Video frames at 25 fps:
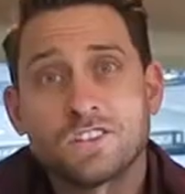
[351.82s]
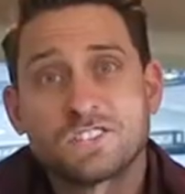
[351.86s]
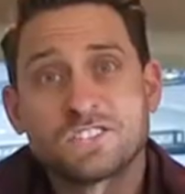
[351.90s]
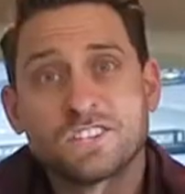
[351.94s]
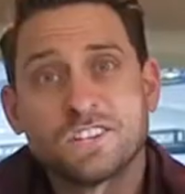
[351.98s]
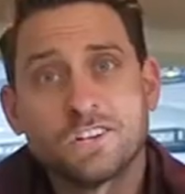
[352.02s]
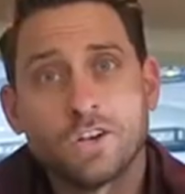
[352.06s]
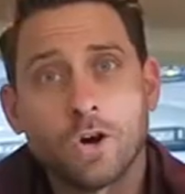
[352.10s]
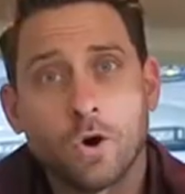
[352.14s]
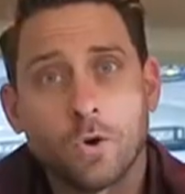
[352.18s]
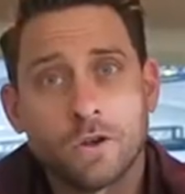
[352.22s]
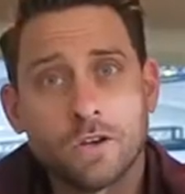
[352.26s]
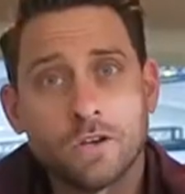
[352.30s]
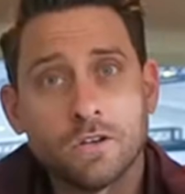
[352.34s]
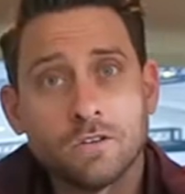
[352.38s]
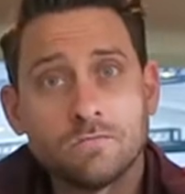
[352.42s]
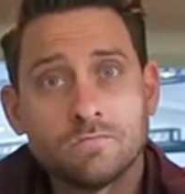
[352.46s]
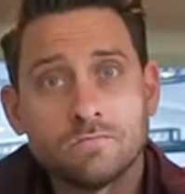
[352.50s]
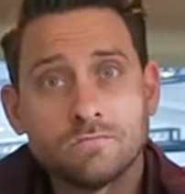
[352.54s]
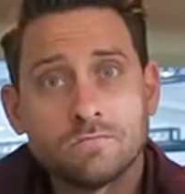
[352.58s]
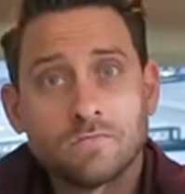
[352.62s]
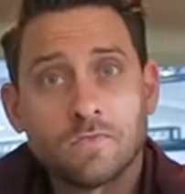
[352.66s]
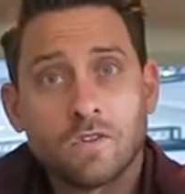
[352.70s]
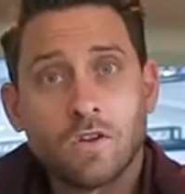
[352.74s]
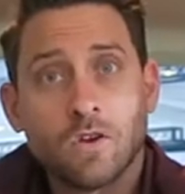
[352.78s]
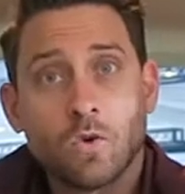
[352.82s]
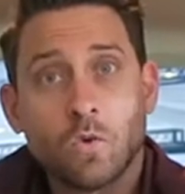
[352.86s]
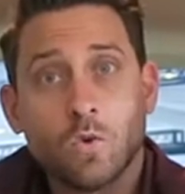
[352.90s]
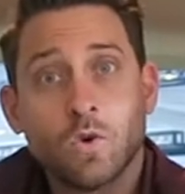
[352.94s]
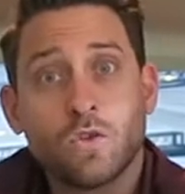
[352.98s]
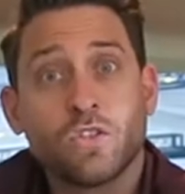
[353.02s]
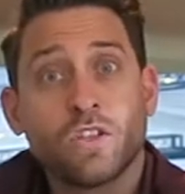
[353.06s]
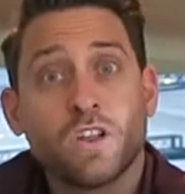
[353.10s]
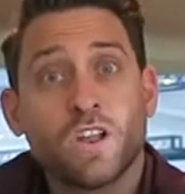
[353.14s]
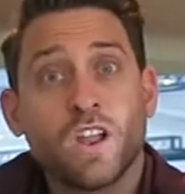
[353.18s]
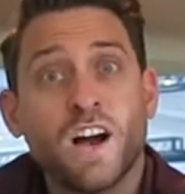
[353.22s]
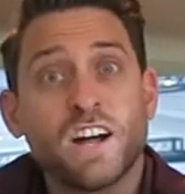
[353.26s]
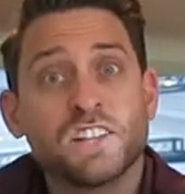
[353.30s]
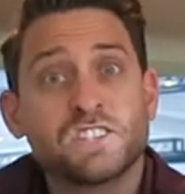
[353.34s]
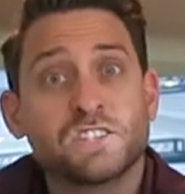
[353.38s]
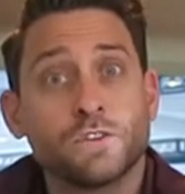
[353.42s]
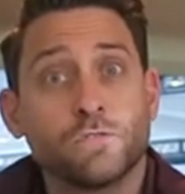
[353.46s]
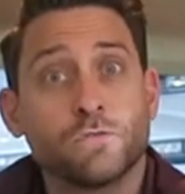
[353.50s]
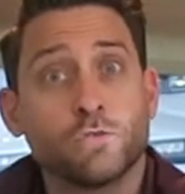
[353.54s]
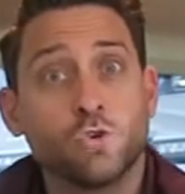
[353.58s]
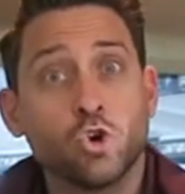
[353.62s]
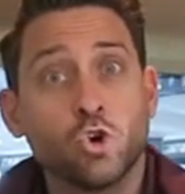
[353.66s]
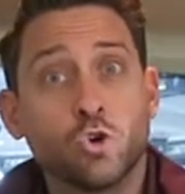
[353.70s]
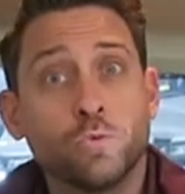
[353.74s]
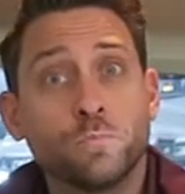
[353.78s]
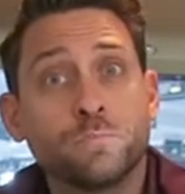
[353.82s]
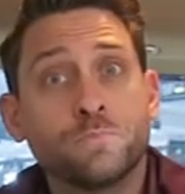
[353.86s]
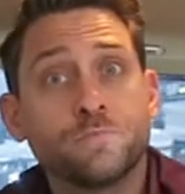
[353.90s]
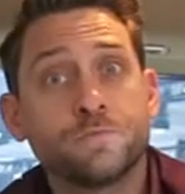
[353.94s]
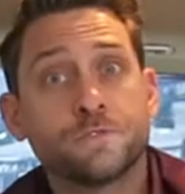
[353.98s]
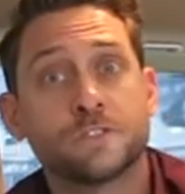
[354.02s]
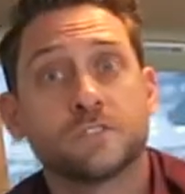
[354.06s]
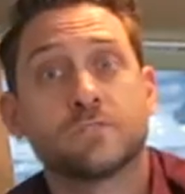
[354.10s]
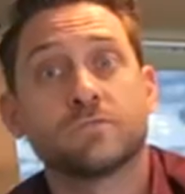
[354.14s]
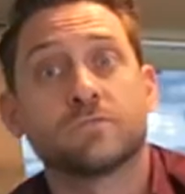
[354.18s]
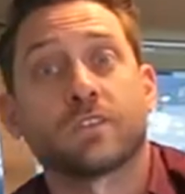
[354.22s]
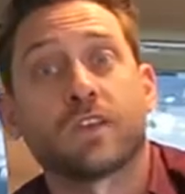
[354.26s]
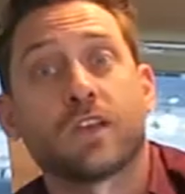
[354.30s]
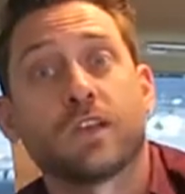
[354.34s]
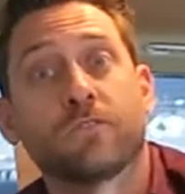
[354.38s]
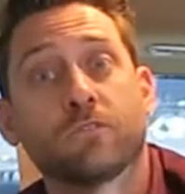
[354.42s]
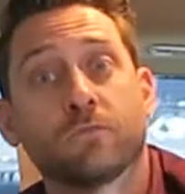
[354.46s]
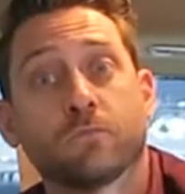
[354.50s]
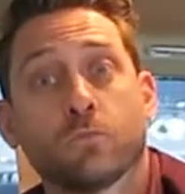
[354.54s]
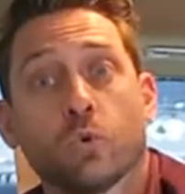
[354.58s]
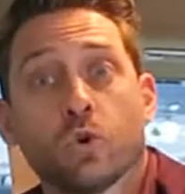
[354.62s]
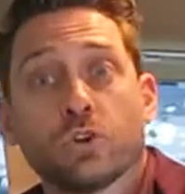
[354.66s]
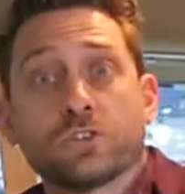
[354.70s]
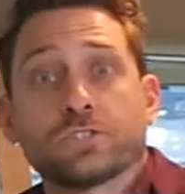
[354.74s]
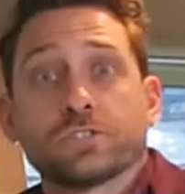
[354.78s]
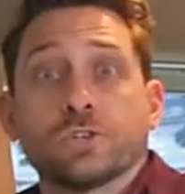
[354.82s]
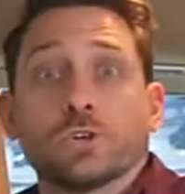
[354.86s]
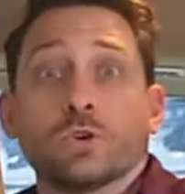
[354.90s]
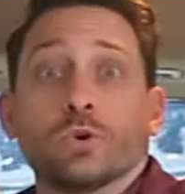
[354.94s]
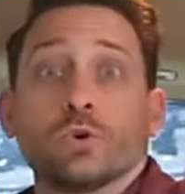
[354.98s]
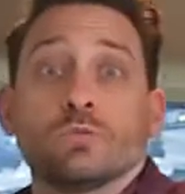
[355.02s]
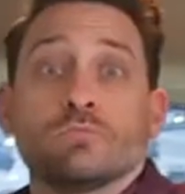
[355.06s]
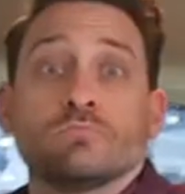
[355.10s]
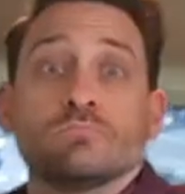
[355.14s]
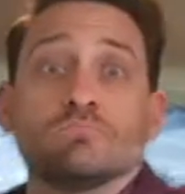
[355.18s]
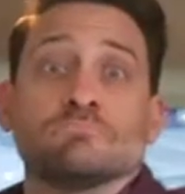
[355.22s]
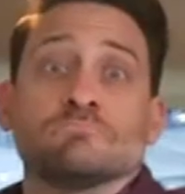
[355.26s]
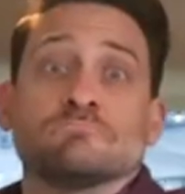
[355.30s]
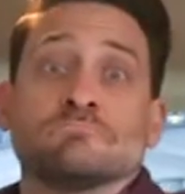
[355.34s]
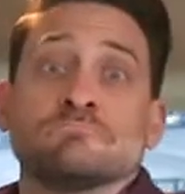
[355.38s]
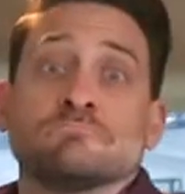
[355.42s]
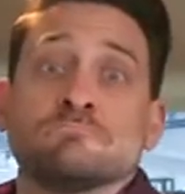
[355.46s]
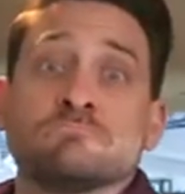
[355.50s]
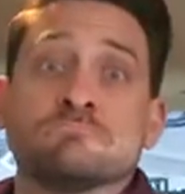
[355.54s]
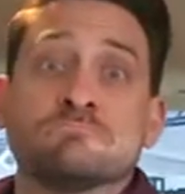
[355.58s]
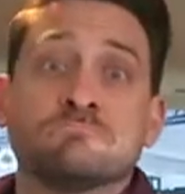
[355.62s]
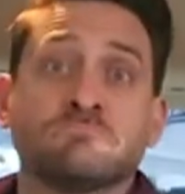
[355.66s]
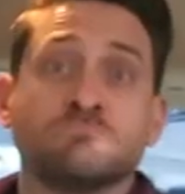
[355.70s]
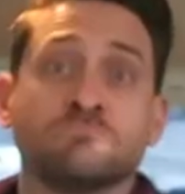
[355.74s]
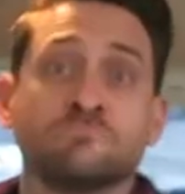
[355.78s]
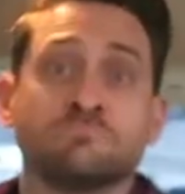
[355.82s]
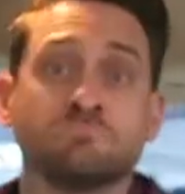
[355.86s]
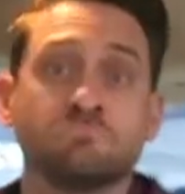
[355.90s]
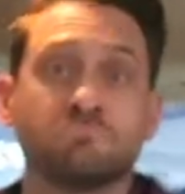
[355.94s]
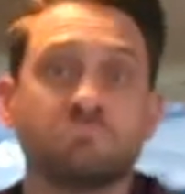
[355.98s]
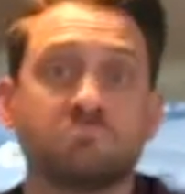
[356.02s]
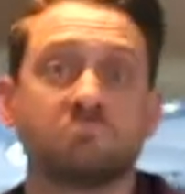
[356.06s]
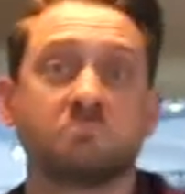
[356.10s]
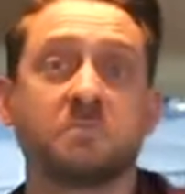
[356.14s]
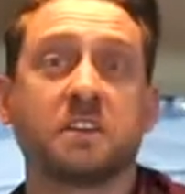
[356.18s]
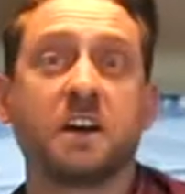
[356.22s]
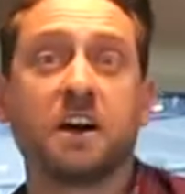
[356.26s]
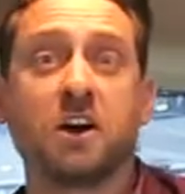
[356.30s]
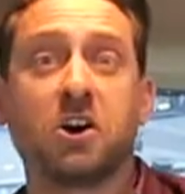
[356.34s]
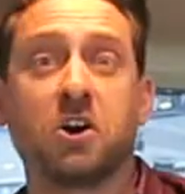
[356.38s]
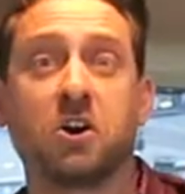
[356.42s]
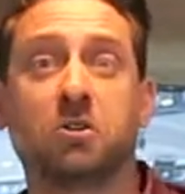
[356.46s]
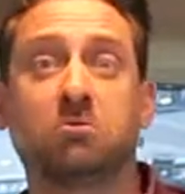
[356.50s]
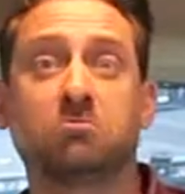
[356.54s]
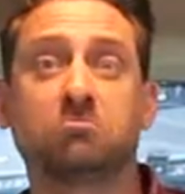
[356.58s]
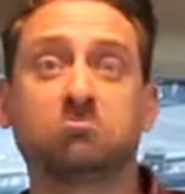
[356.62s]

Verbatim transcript: The Sedona with lots of room, even more so now.